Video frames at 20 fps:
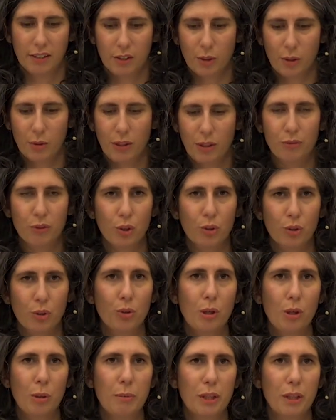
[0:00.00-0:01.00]
So I've talked
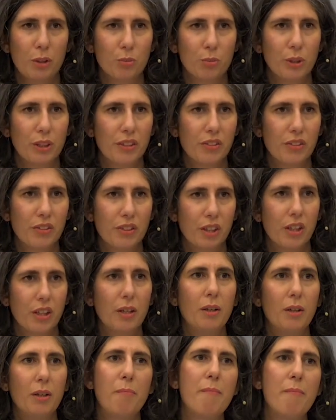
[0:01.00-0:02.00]
to you about what is
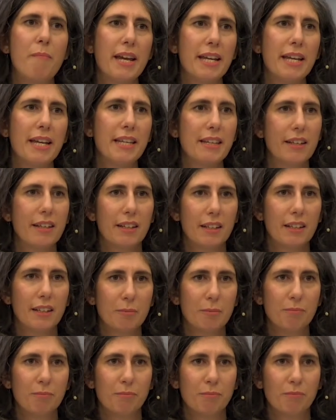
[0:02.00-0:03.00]
our main
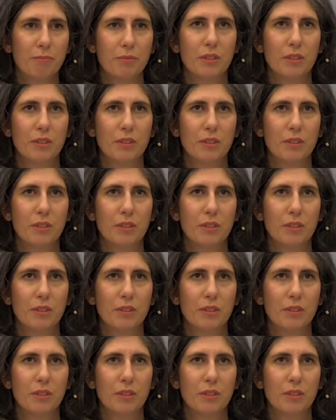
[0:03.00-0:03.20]
um,